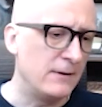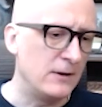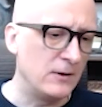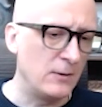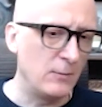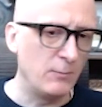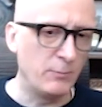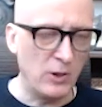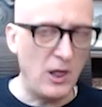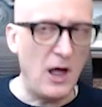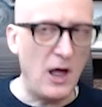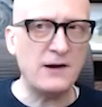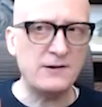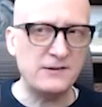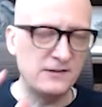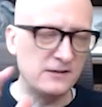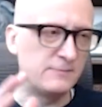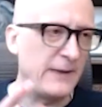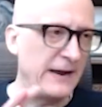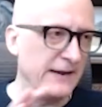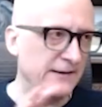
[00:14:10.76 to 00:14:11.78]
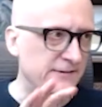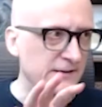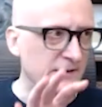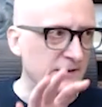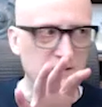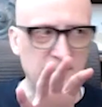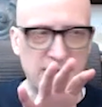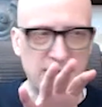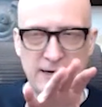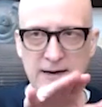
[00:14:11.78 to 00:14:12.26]
blocks is
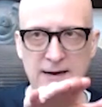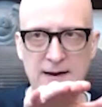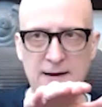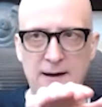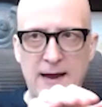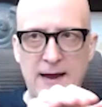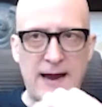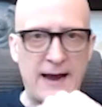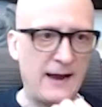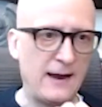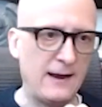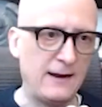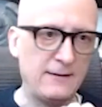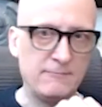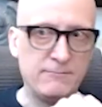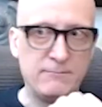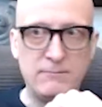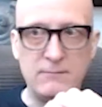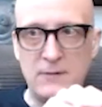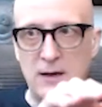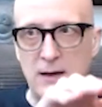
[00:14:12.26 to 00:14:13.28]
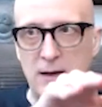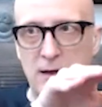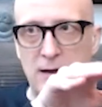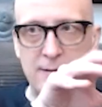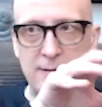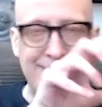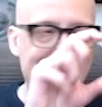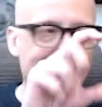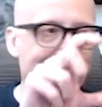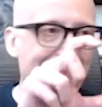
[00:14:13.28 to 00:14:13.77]
basically a
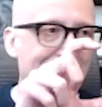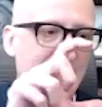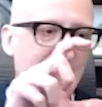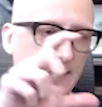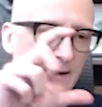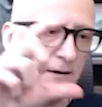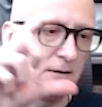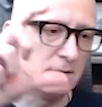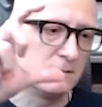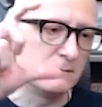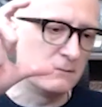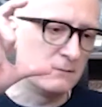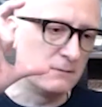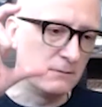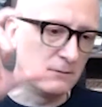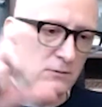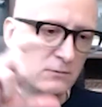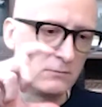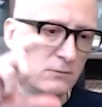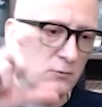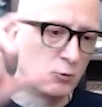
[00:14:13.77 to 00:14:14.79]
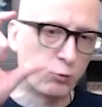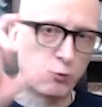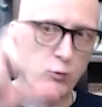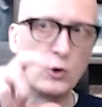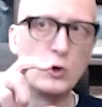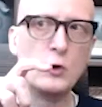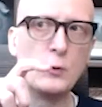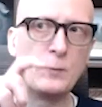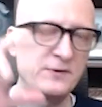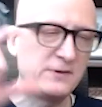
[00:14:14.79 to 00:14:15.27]
9
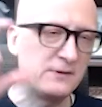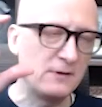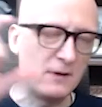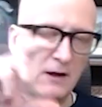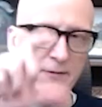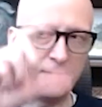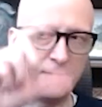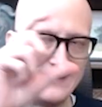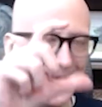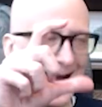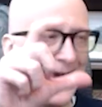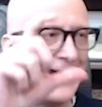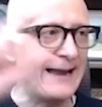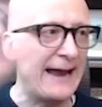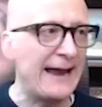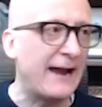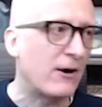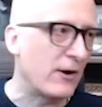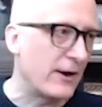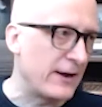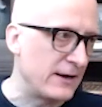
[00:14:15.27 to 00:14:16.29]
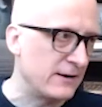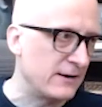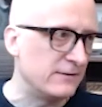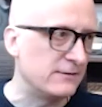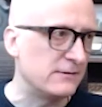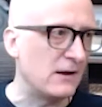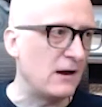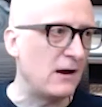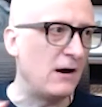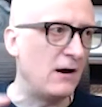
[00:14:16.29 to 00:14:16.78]
groups of 9
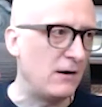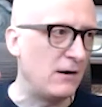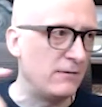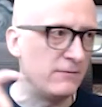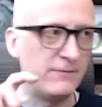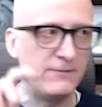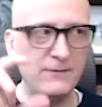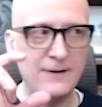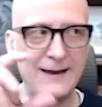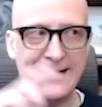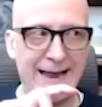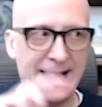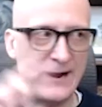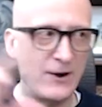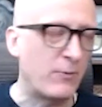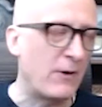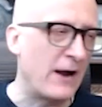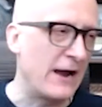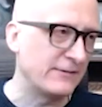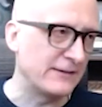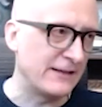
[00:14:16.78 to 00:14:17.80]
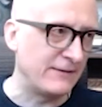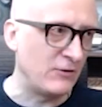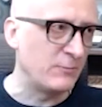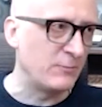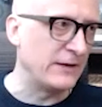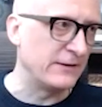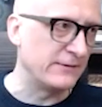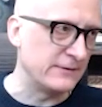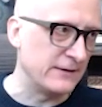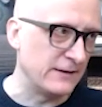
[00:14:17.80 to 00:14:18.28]
areas of an enterprise level
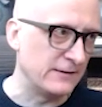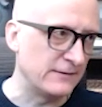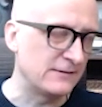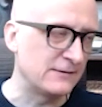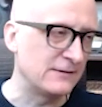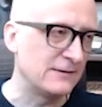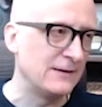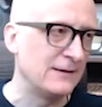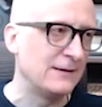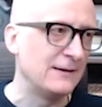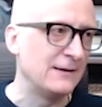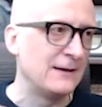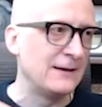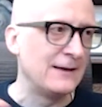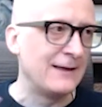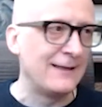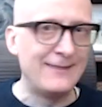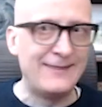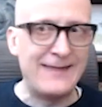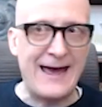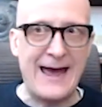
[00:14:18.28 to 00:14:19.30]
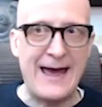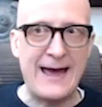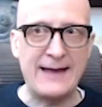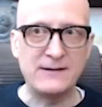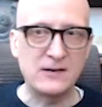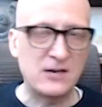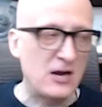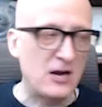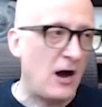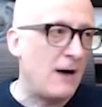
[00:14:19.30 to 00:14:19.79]
business
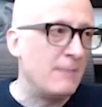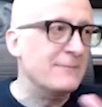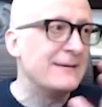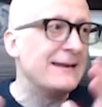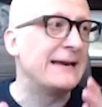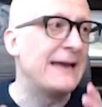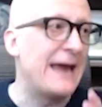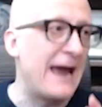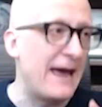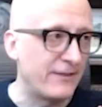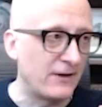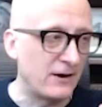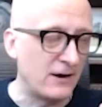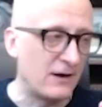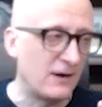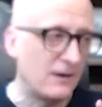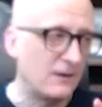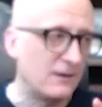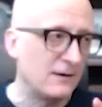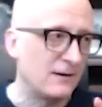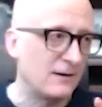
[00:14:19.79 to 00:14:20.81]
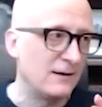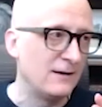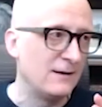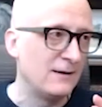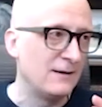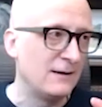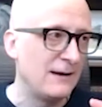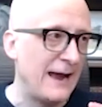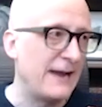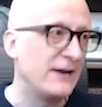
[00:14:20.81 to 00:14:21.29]
that come together
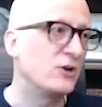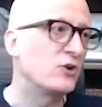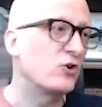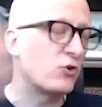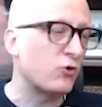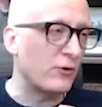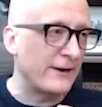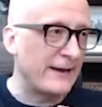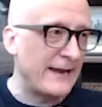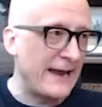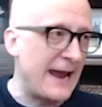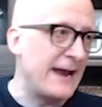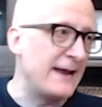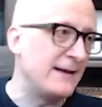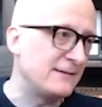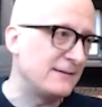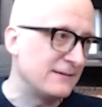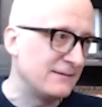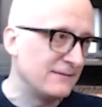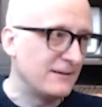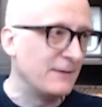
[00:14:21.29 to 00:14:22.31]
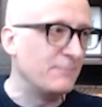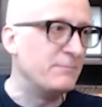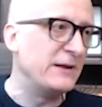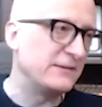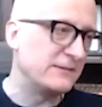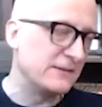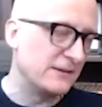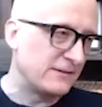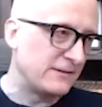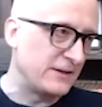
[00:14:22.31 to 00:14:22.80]
and create the
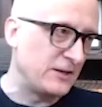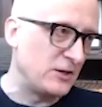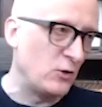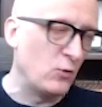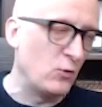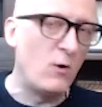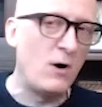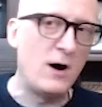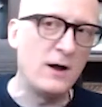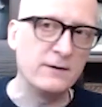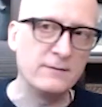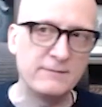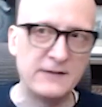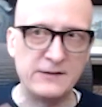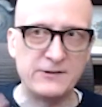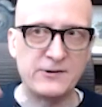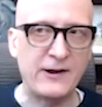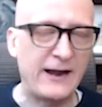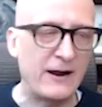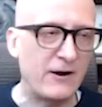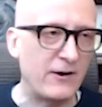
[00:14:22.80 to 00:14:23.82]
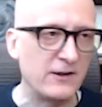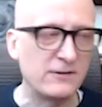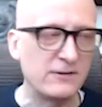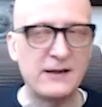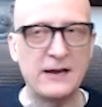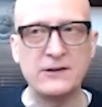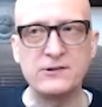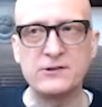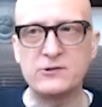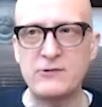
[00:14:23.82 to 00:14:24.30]
business that you want. These are areas
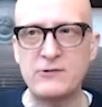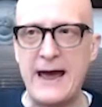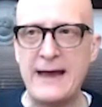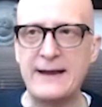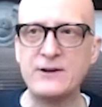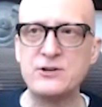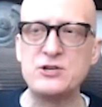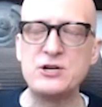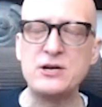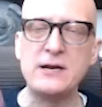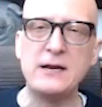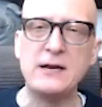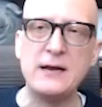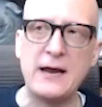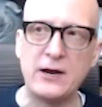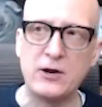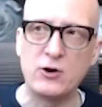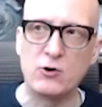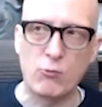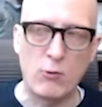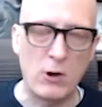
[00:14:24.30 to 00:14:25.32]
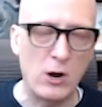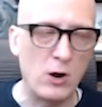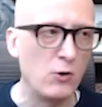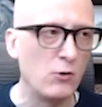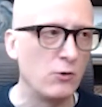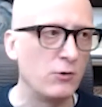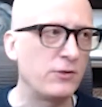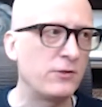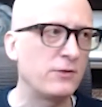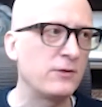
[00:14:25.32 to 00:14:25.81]
like strategy and
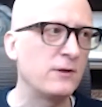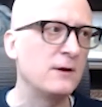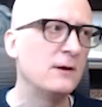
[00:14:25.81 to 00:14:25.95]
growth,